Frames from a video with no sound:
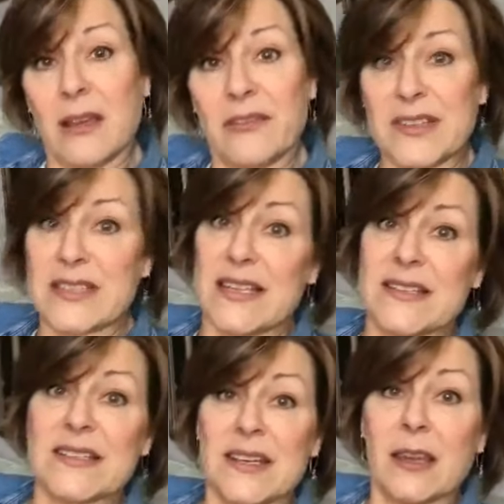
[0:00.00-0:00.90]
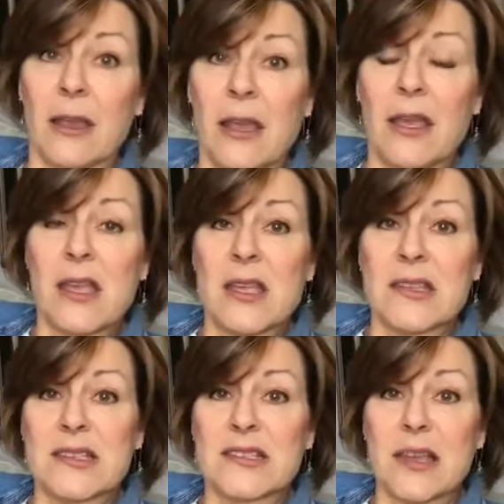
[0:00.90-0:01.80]
fantastic.
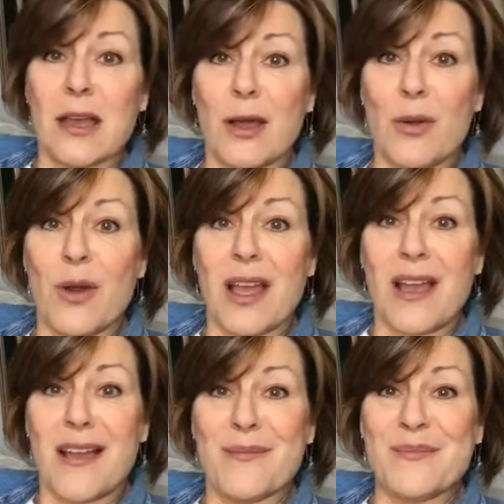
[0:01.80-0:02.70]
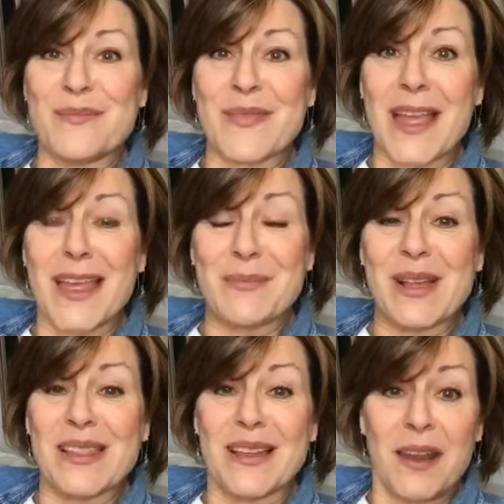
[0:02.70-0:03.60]
So I am
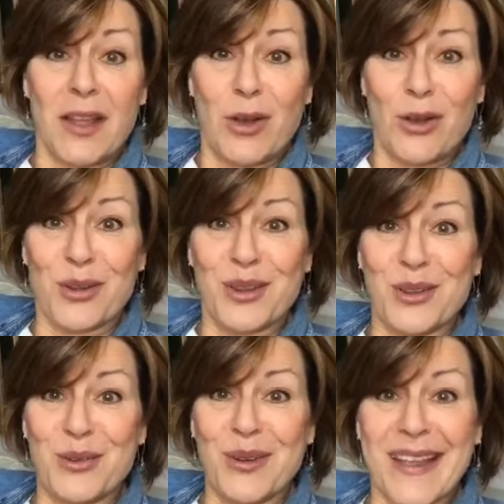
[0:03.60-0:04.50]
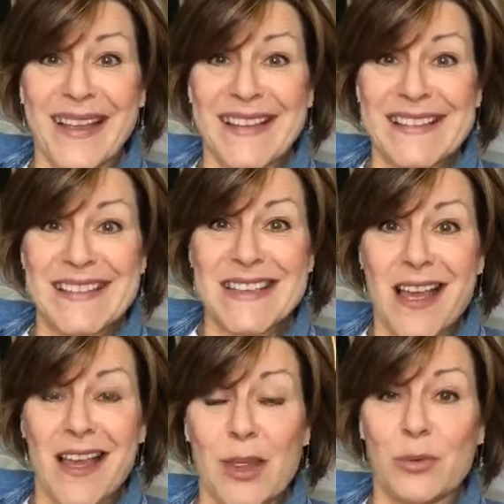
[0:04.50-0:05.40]
glad I caught you, and
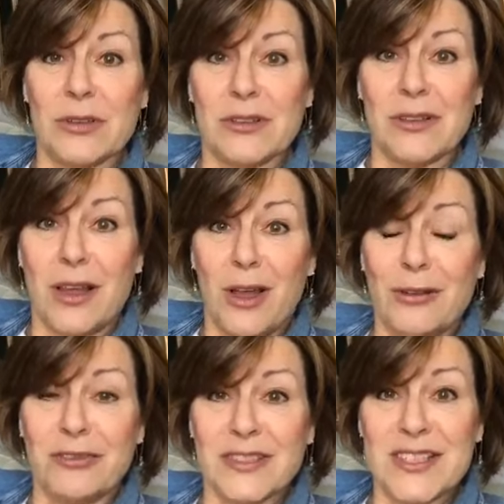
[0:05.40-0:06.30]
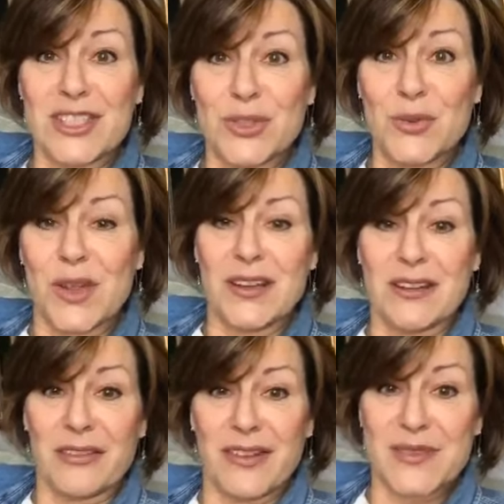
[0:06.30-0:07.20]
I will hopefully do
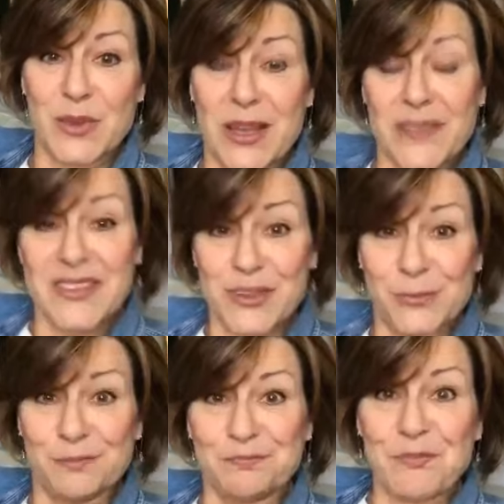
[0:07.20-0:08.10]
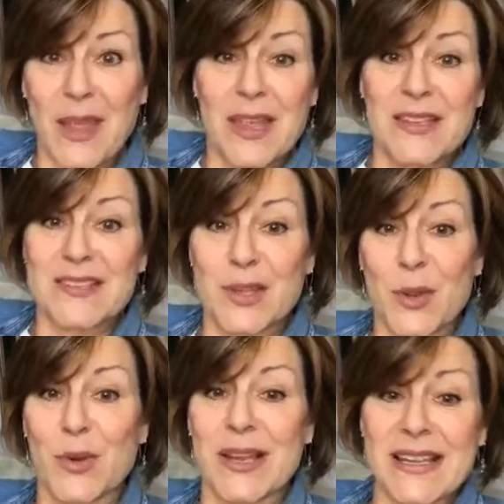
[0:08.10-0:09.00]
another Facebook Live soon.
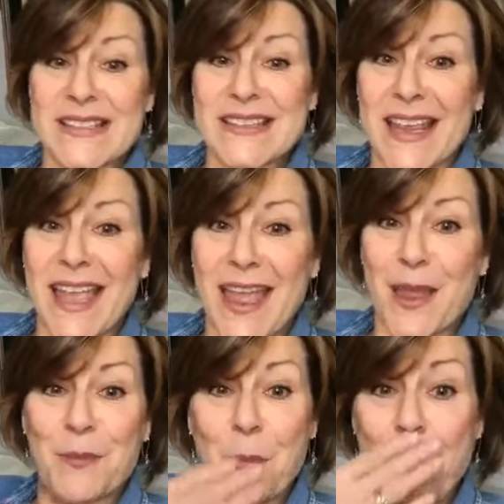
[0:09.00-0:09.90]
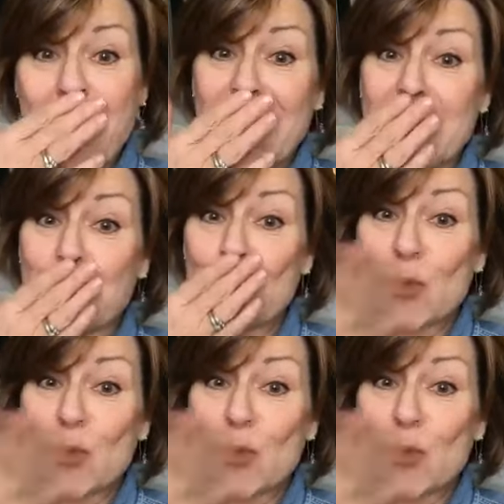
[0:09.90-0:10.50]
So take care. Bye.